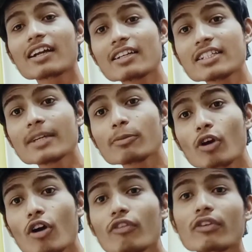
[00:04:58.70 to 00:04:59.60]
concept
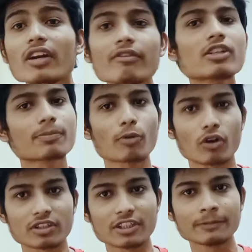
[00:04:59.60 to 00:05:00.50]
of reverse
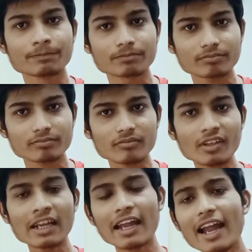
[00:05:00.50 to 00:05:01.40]
proxy.
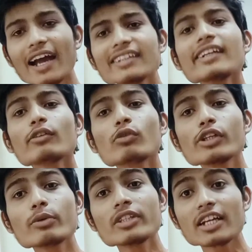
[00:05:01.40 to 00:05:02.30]
As I told
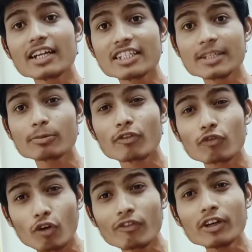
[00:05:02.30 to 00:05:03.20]
you, in the concept of
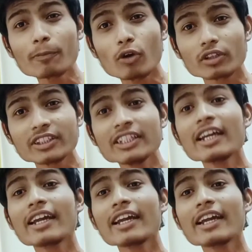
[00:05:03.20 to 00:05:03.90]
forward proxy,